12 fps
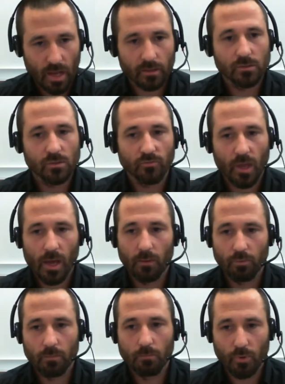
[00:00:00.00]
tons of
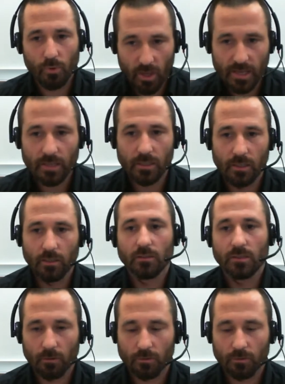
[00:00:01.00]
carbon per hectare